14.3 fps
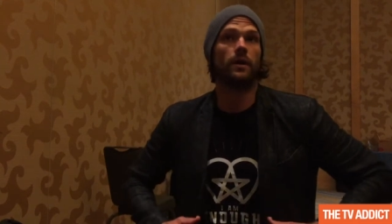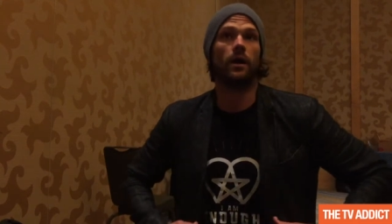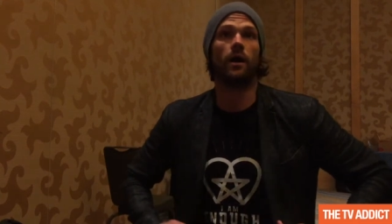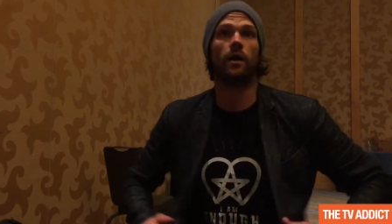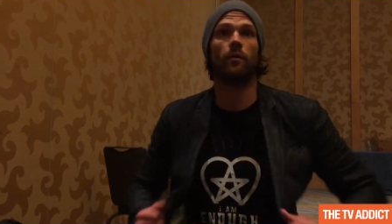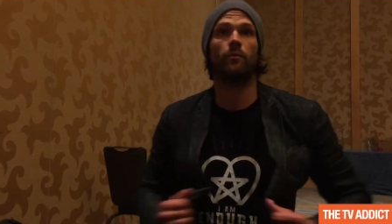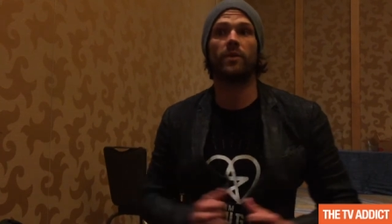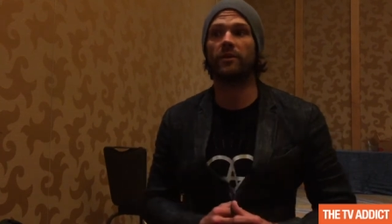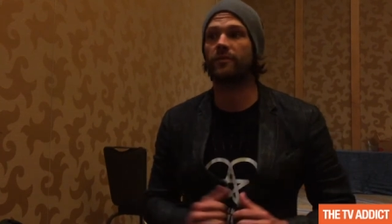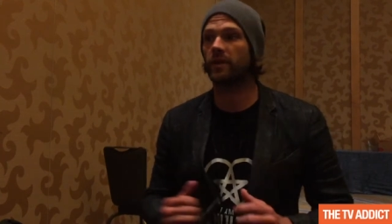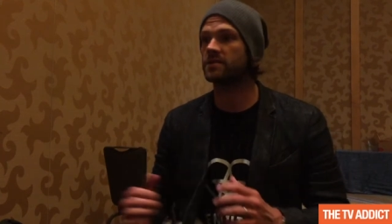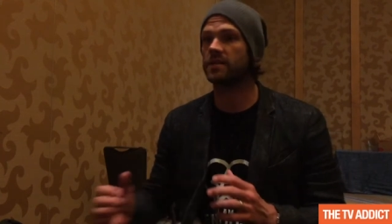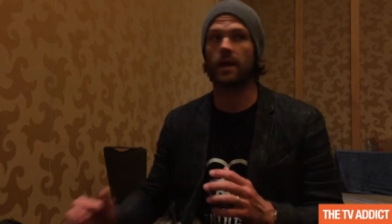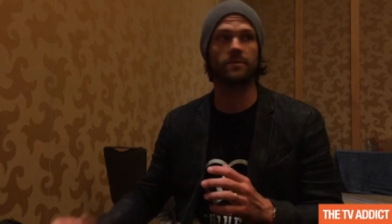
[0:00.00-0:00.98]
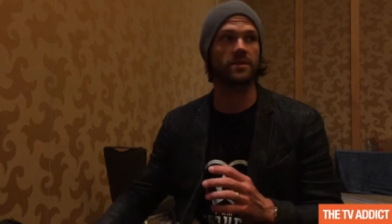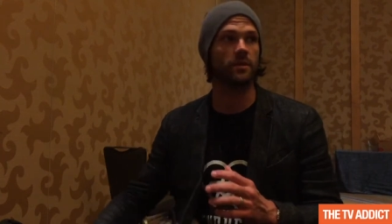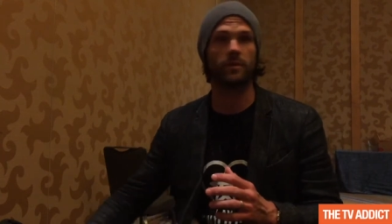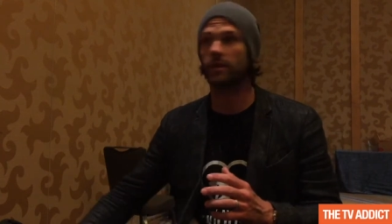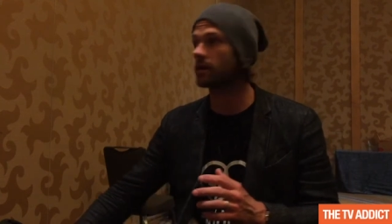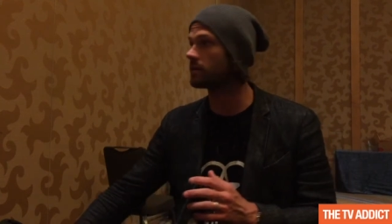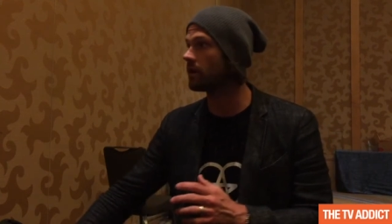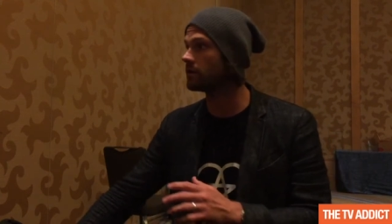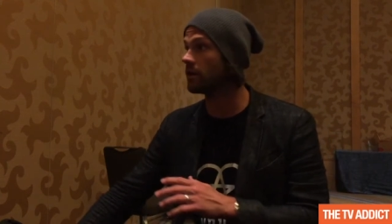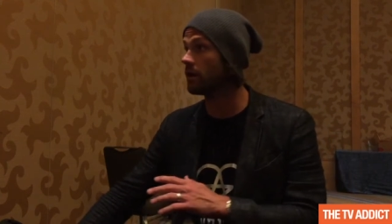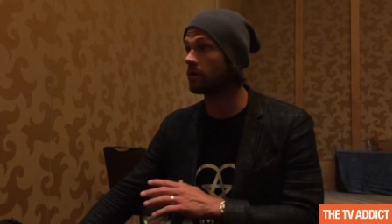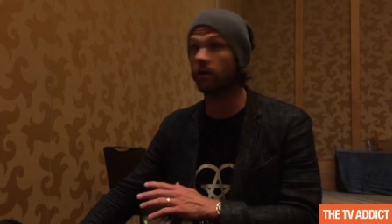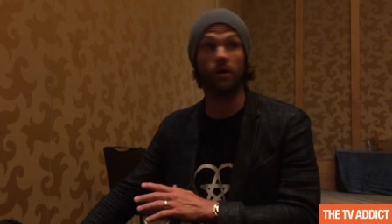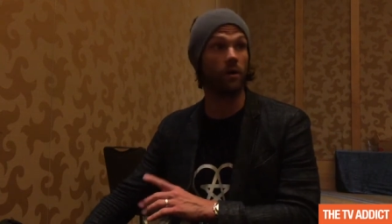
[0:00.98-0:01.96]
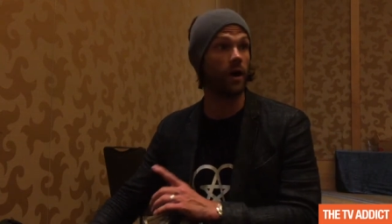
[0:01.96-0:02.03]
Um, but I feel like Sam's going to be like,
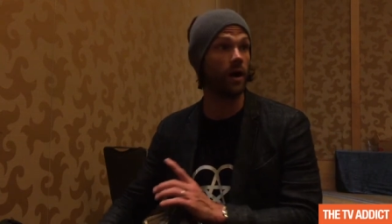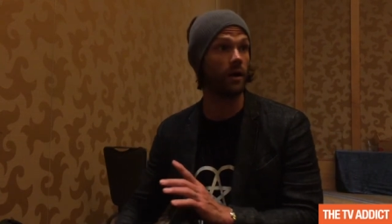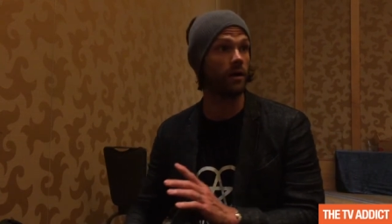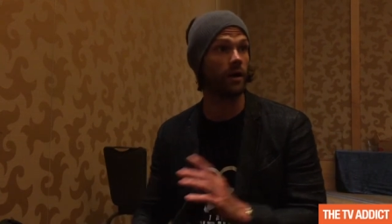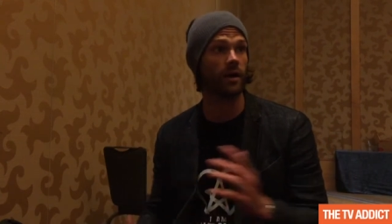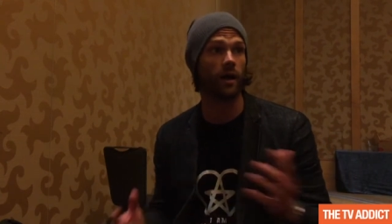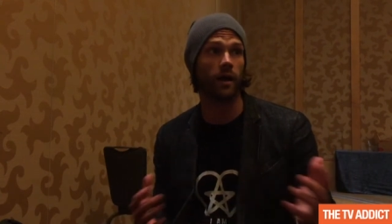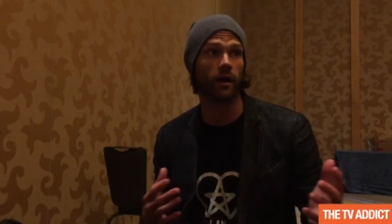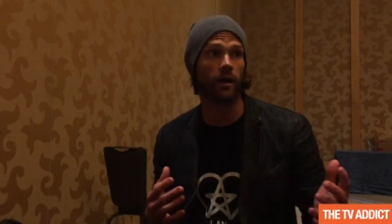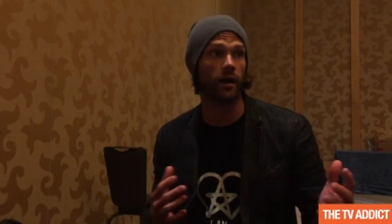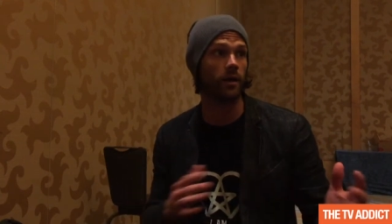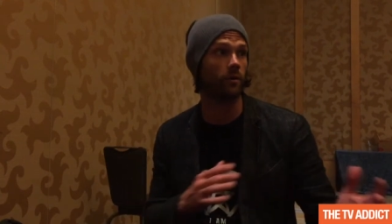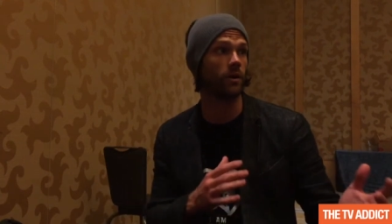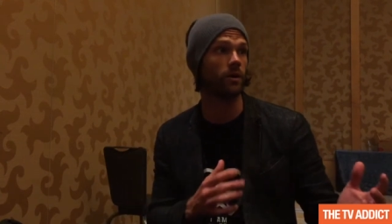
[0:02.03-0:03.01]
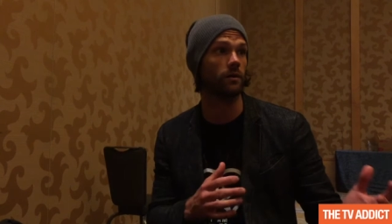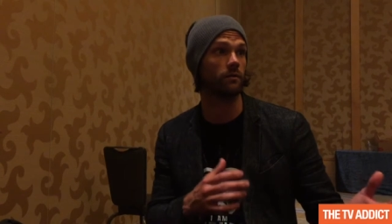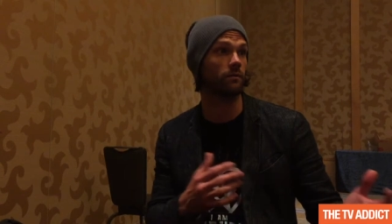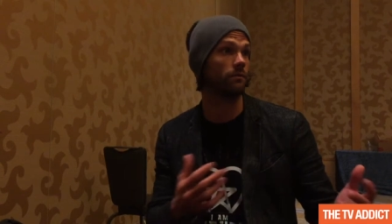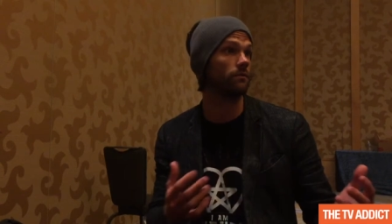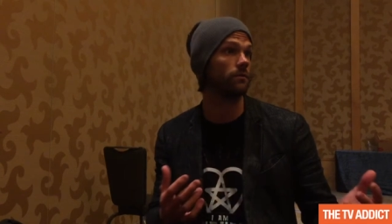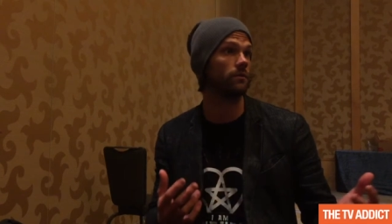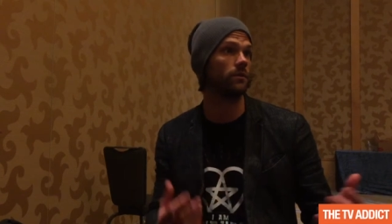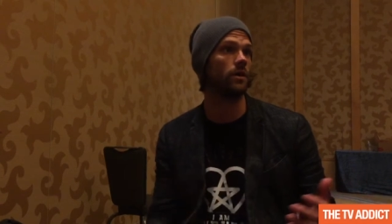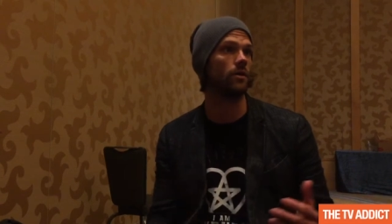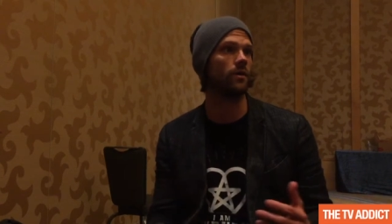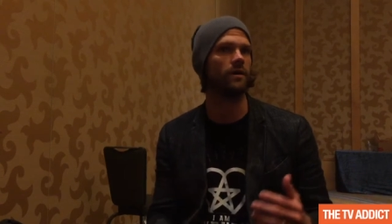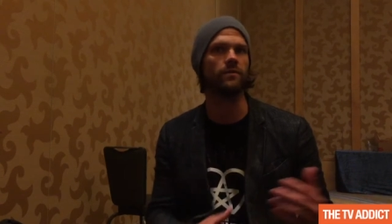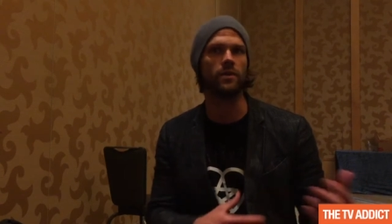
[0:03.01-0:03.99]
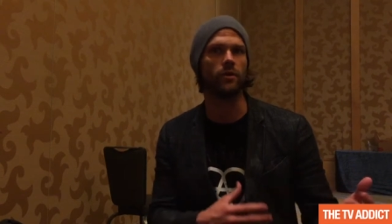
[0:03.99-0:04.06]
no, no, no. I, like, uh, I don't want to, you
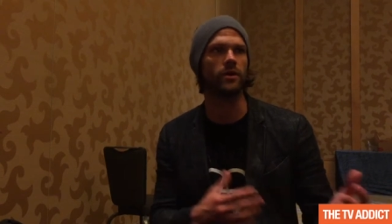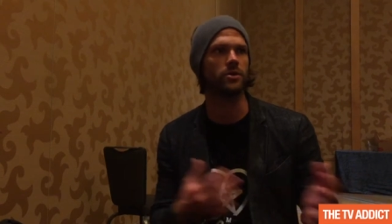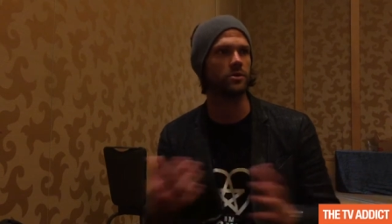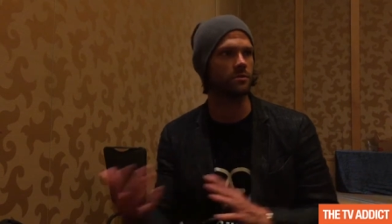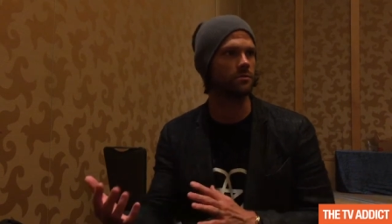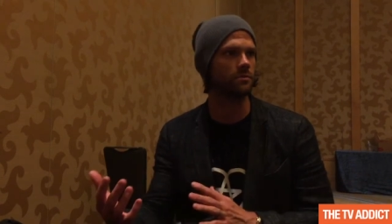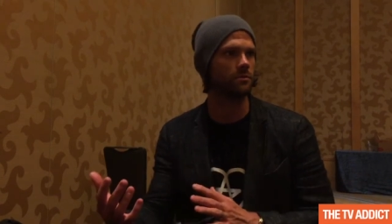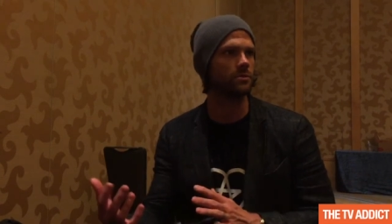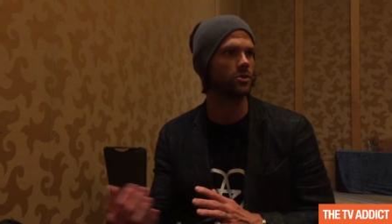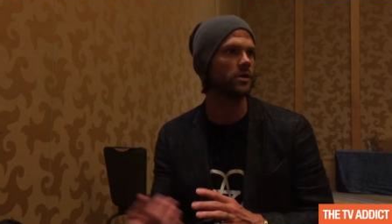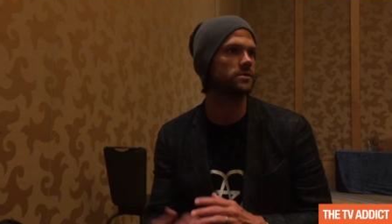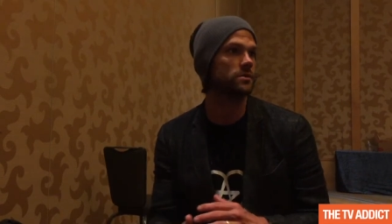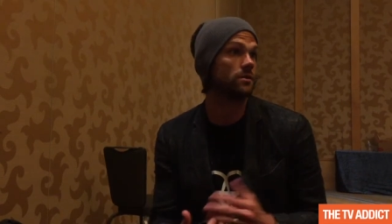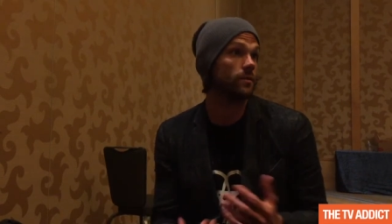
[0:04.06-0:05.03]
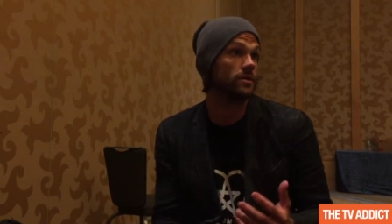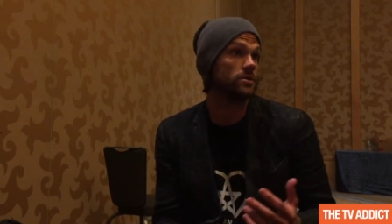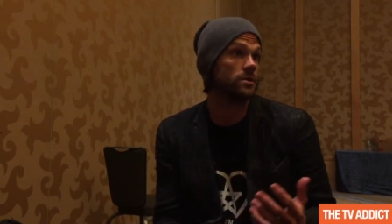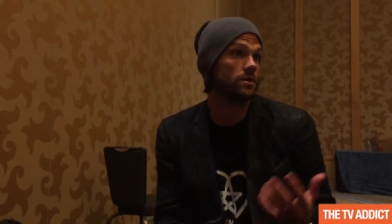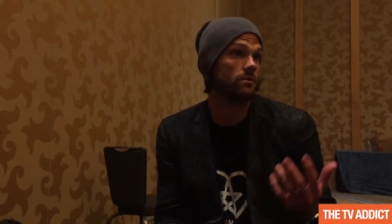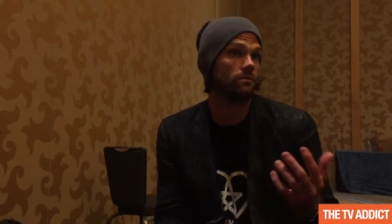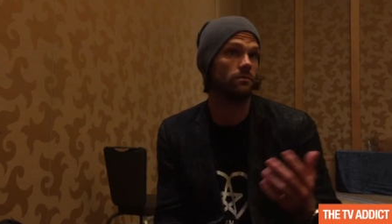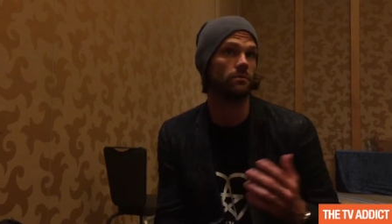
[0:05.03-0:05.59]
know, even though he should trust her. I mean, she